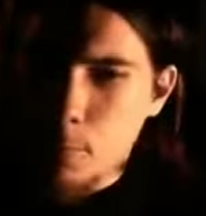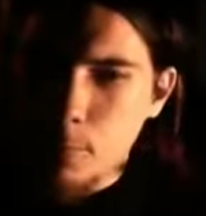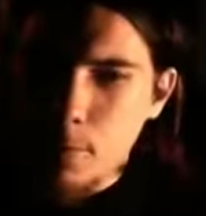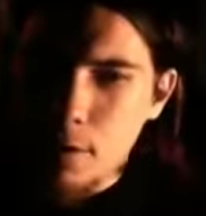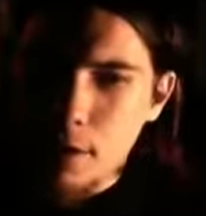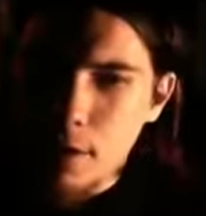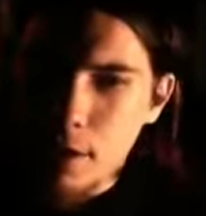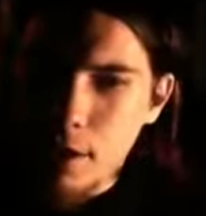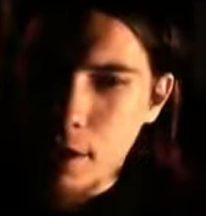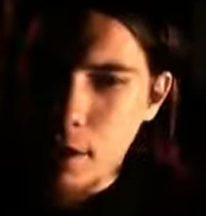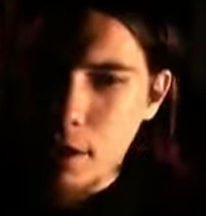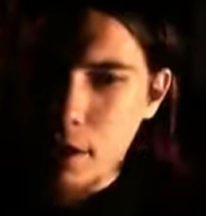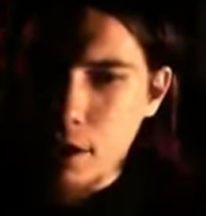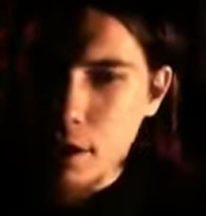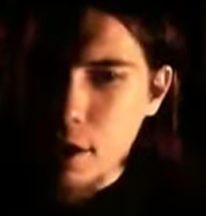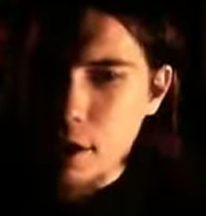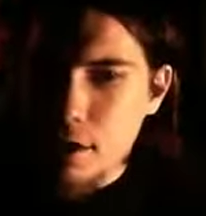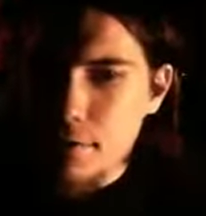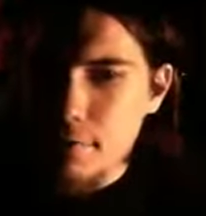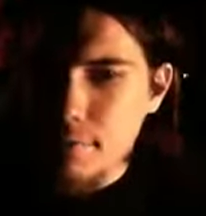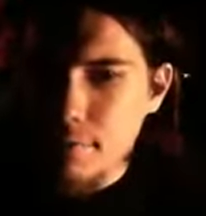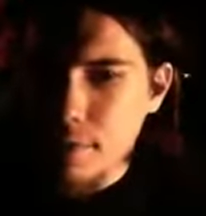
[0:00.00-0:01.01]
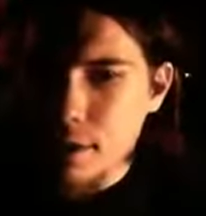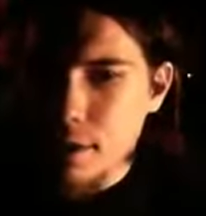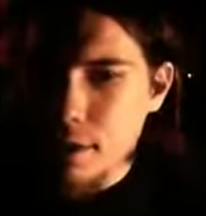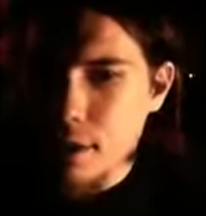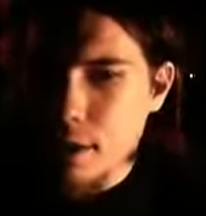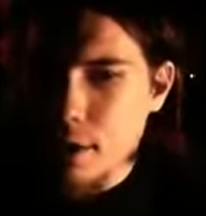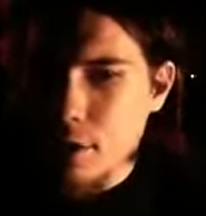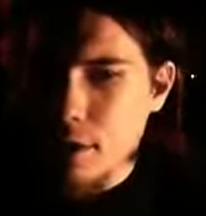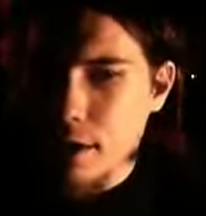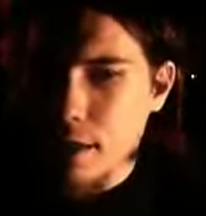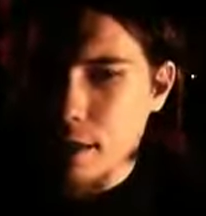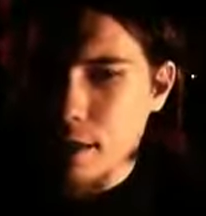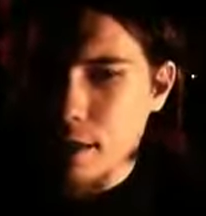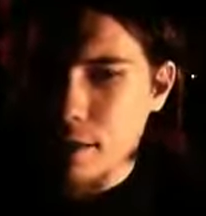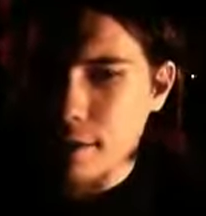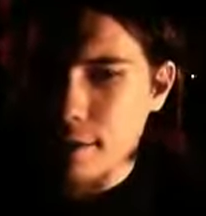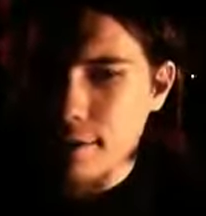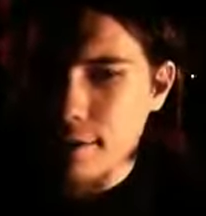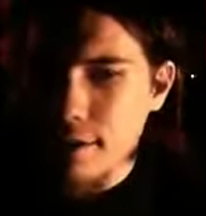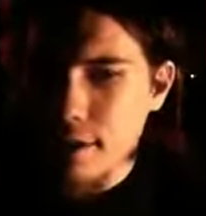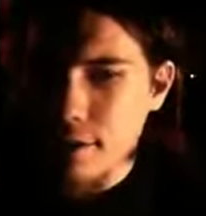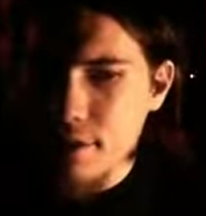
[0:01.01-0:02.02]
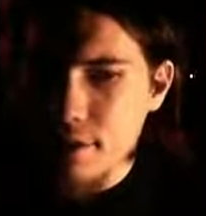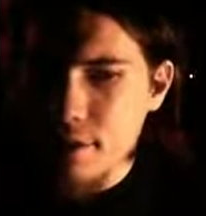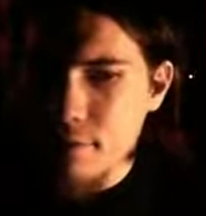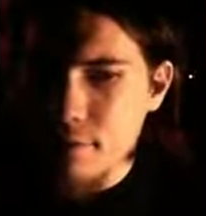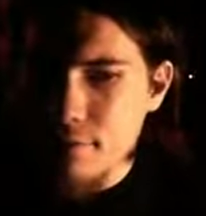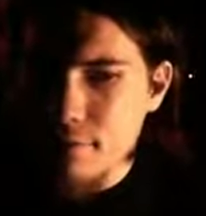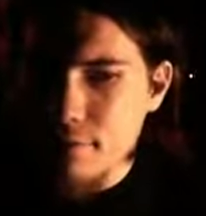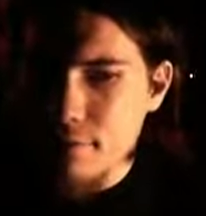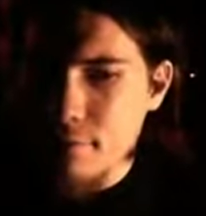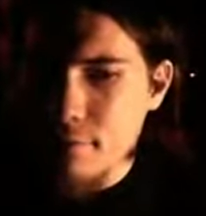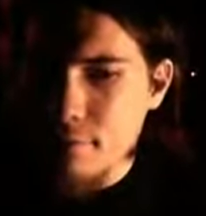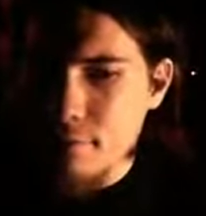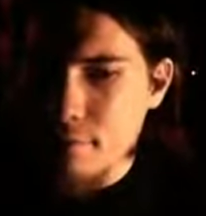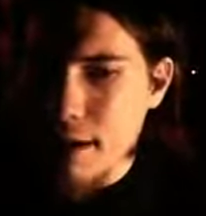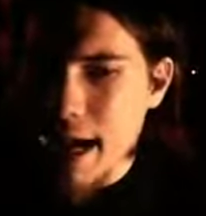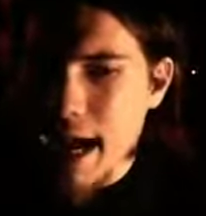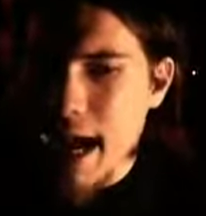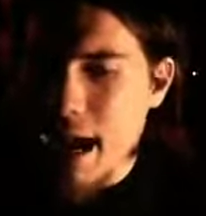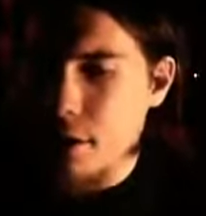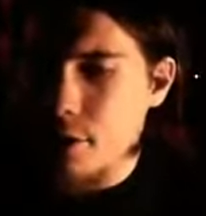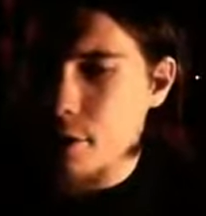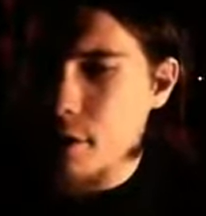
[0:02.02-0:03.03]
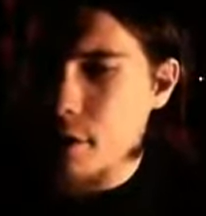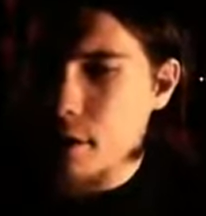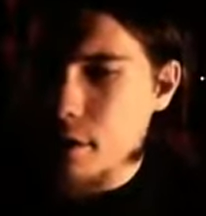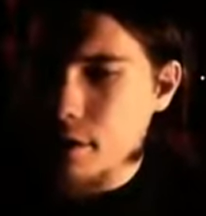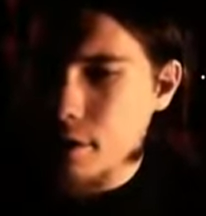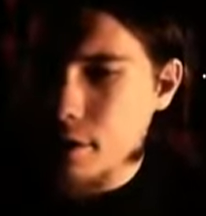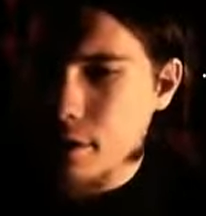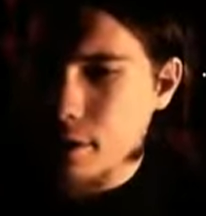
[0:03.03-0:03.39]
But, you know, it doesn't matter.